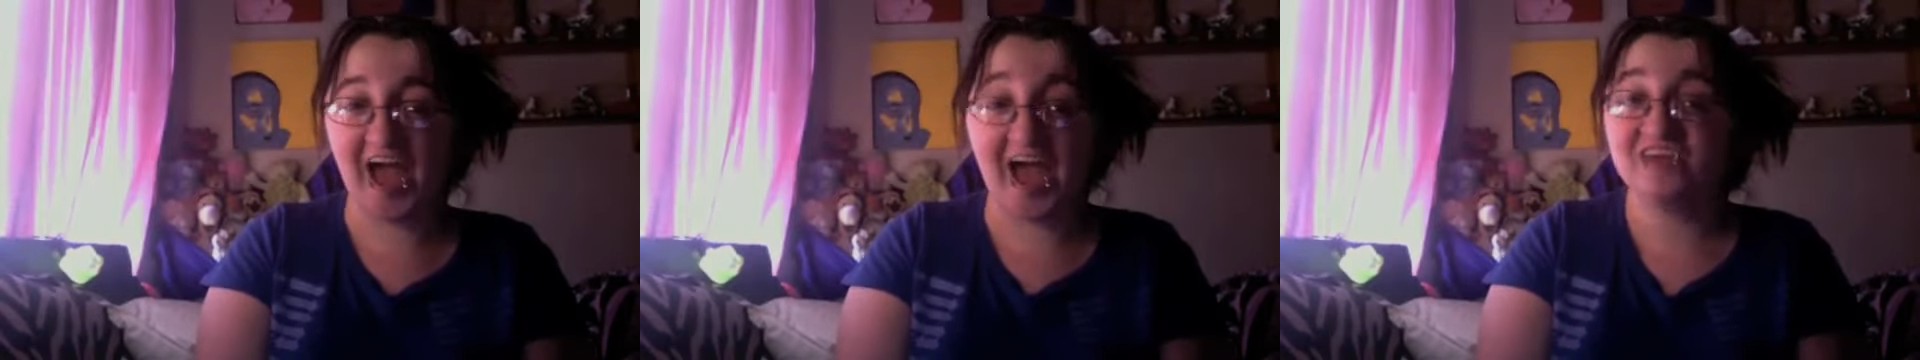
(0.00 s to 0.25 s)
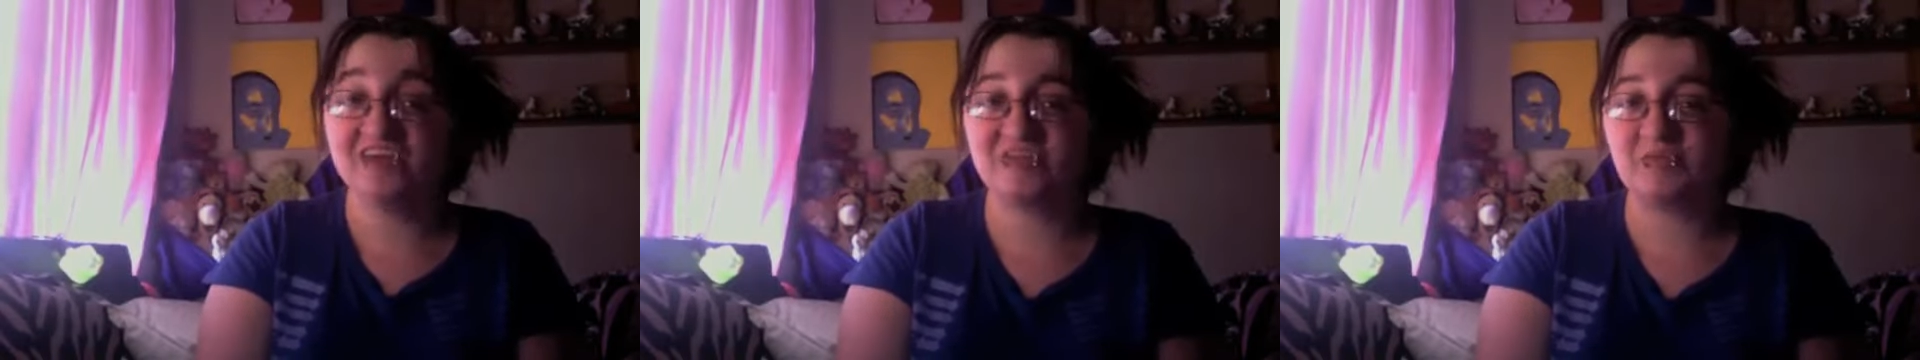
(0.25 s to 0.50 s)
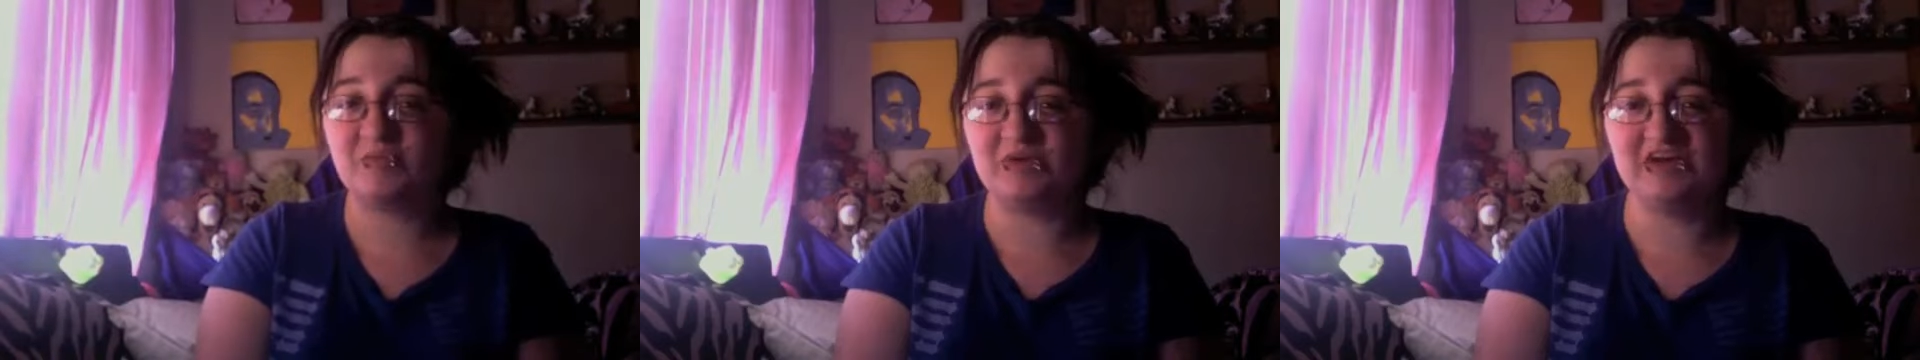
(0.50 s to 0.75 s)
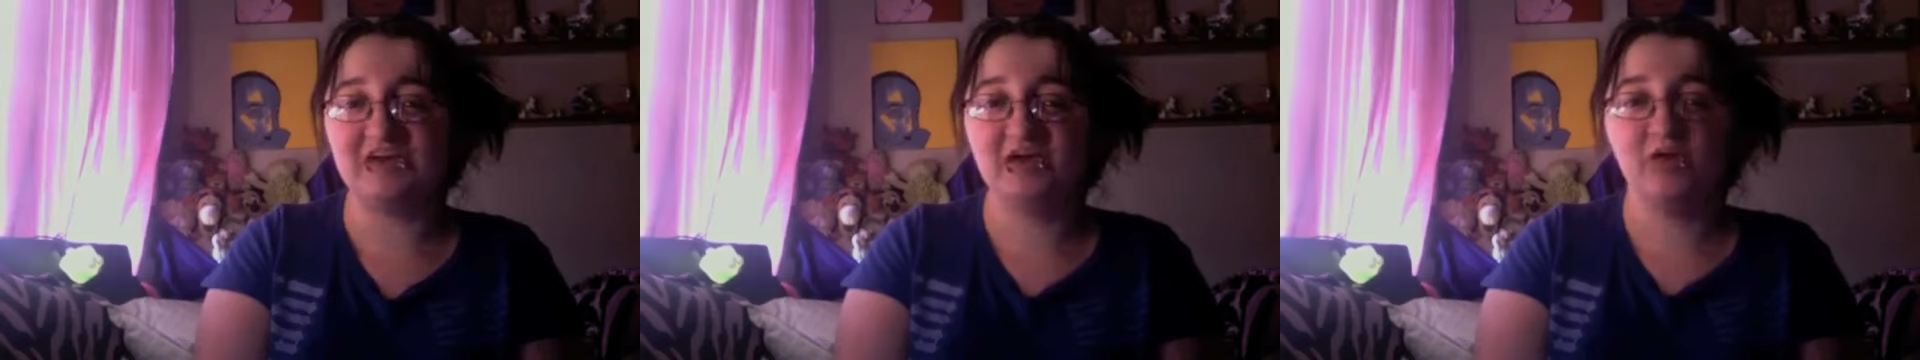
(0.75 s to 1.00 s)
Ask
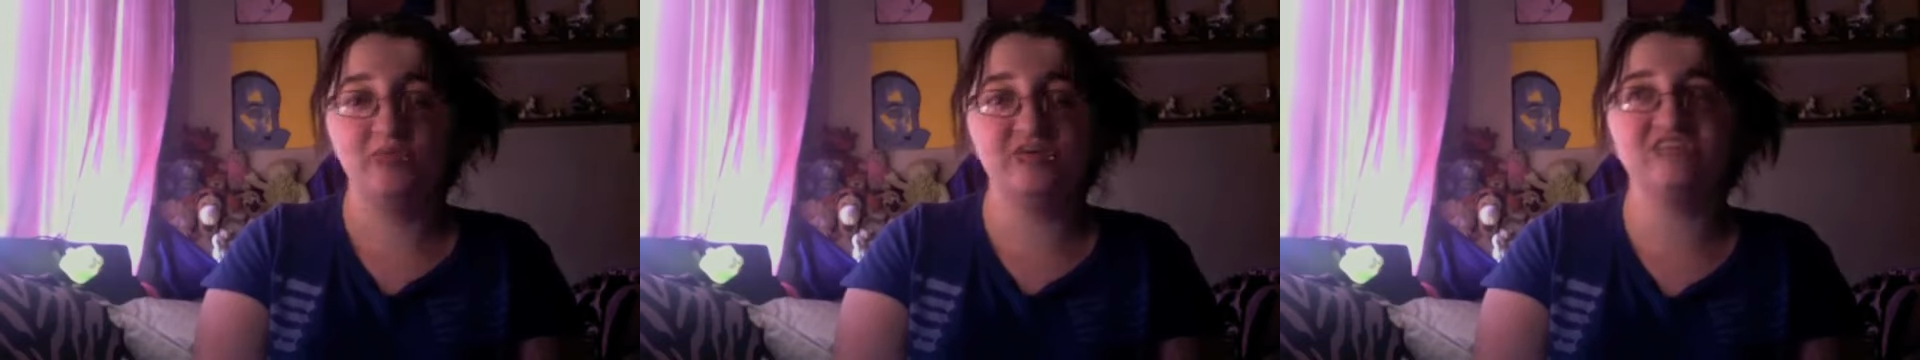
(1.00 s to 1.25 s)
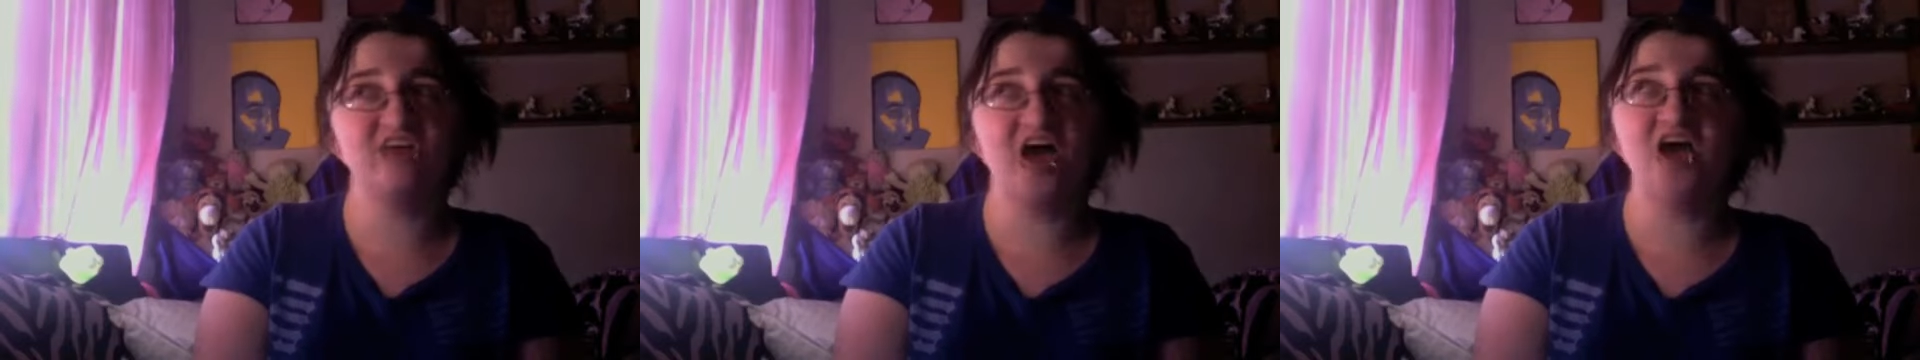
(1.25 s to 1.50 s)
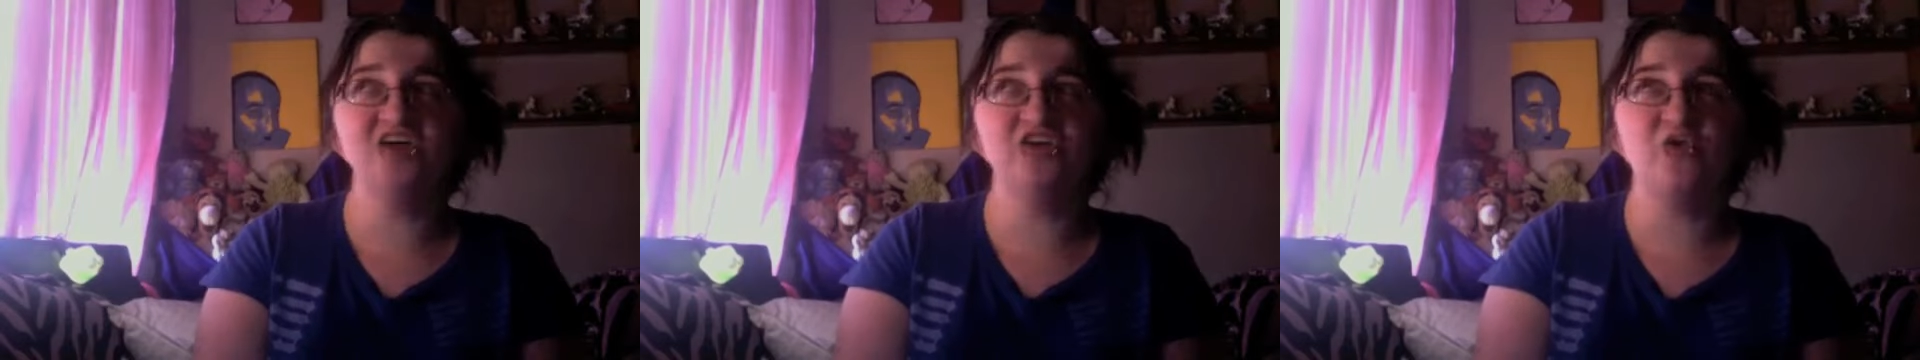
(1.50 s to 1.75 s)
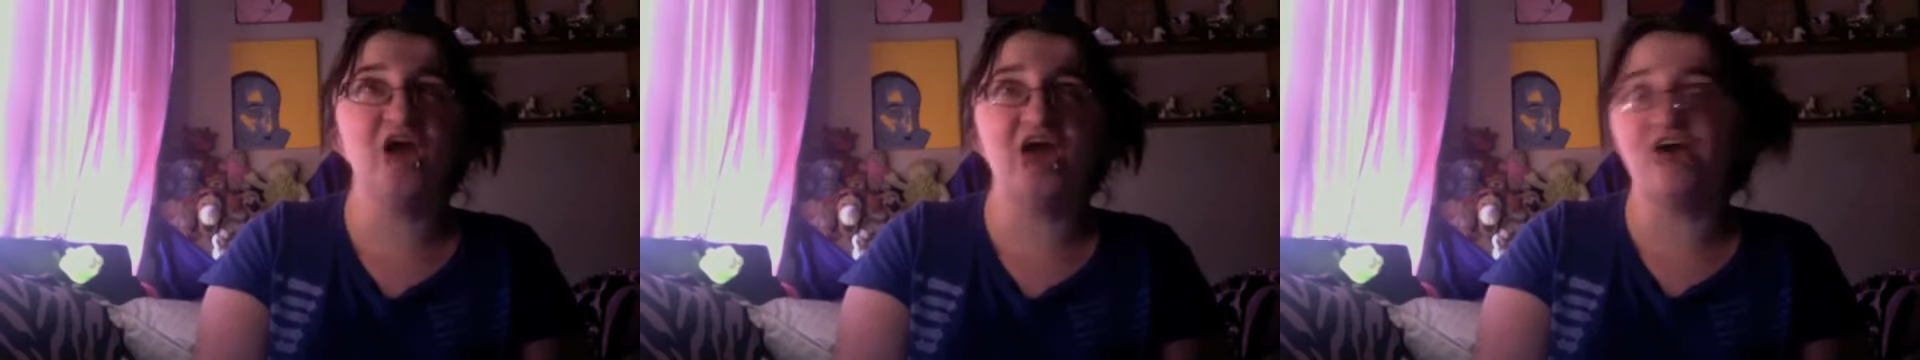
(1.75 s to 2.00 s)
me, because I
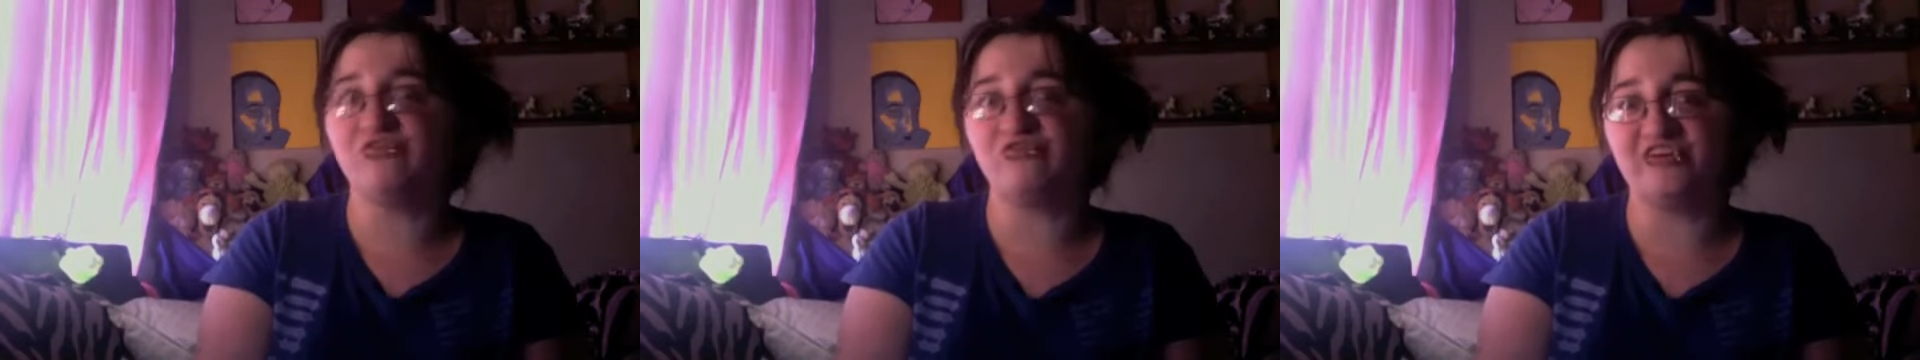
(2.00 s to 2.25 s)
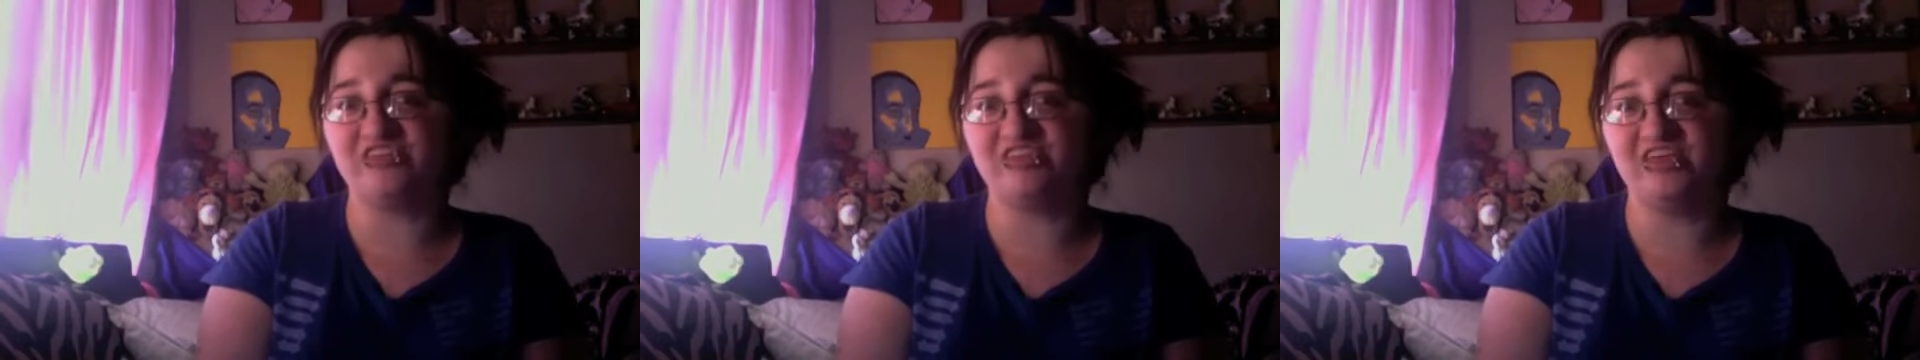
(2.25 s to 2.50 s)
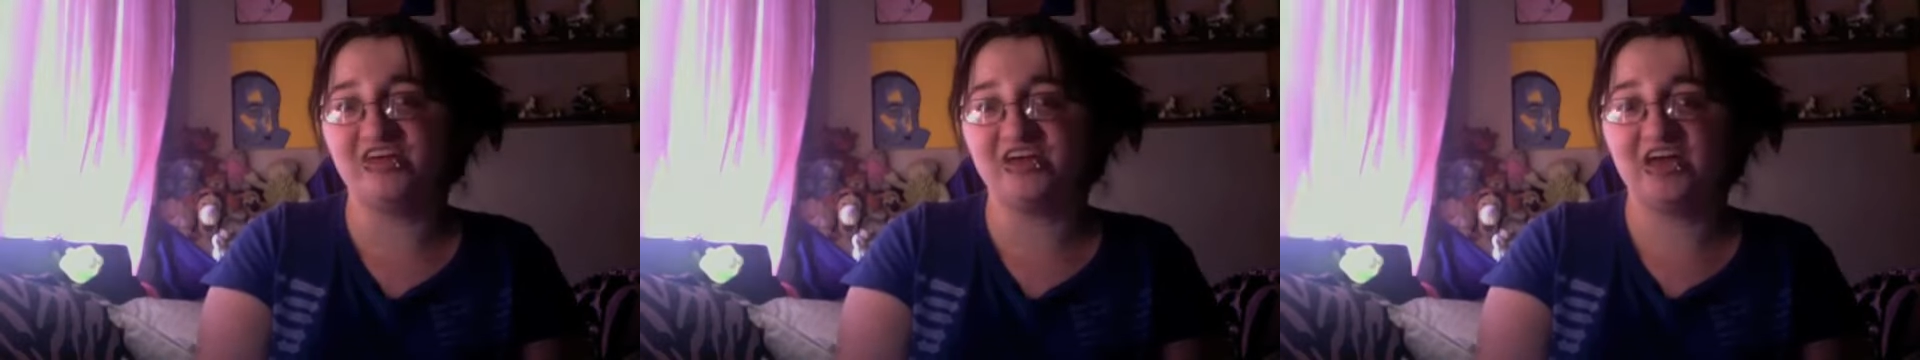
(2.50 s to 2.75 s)
know everything.